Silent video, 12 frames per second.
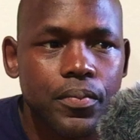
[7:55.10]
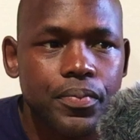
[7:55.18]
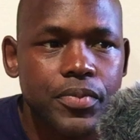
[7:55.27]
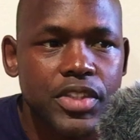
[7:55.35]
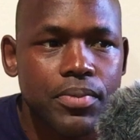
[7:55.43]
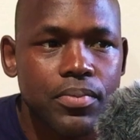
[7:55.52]

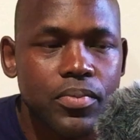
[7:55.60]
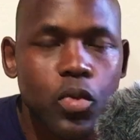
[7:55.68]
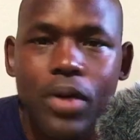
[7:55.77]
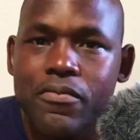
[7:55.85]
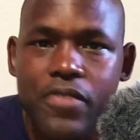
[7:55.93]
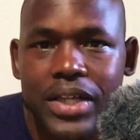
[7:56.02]
some
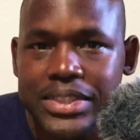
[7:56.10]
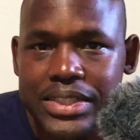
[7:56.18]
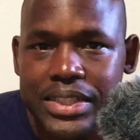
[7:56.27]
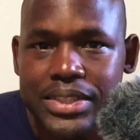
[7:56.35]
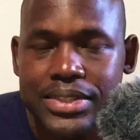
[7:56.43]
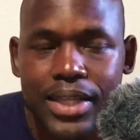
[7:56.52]
warm
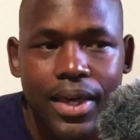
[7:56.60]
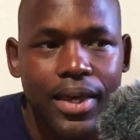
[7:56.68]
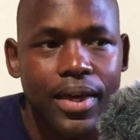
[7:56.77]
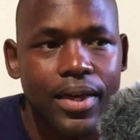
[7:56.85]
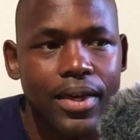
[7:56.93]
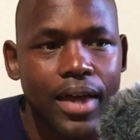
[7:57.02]
fuzzies.
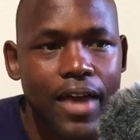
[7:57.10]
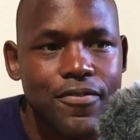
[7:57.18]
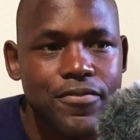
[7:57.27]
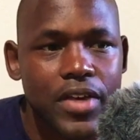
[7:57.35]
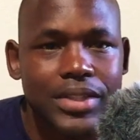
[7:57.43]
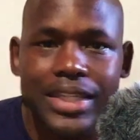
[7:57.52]
I
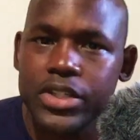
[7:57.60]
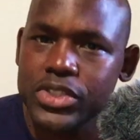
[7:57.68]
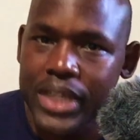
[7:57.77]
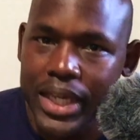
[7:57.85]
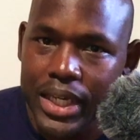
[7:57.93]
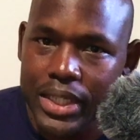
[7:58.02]
felt
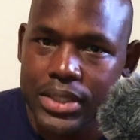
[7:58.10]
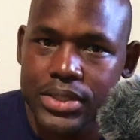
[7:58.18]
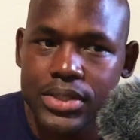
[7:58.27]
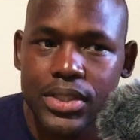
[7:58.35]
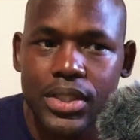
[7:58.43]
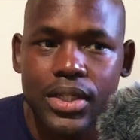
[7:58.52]

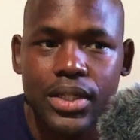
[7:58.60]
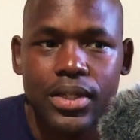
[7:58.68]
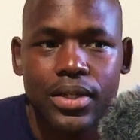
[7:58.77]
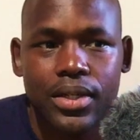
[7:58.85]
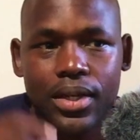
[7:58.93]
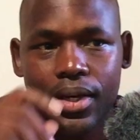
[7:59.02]
entertained.
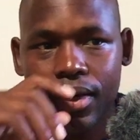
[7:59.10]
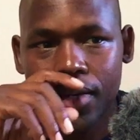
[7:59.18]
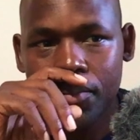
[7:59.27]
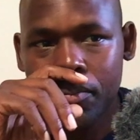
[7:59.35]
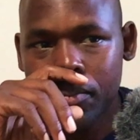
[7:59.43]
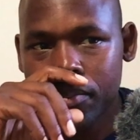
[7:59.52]

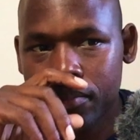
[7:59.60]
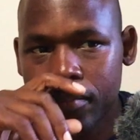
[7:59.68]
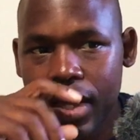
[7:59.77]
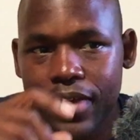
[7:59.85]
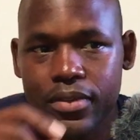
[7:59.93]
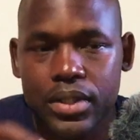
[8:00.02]

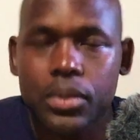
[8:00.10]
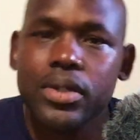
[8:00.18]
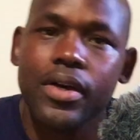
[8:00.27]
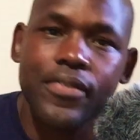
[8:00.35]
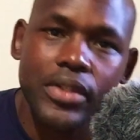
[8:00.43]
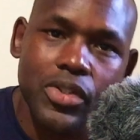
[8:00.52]
I
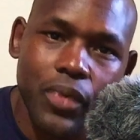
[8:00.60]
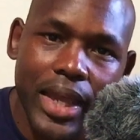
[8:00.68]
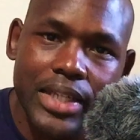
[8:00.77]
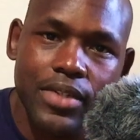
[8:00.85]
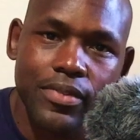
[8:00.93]
felt a range of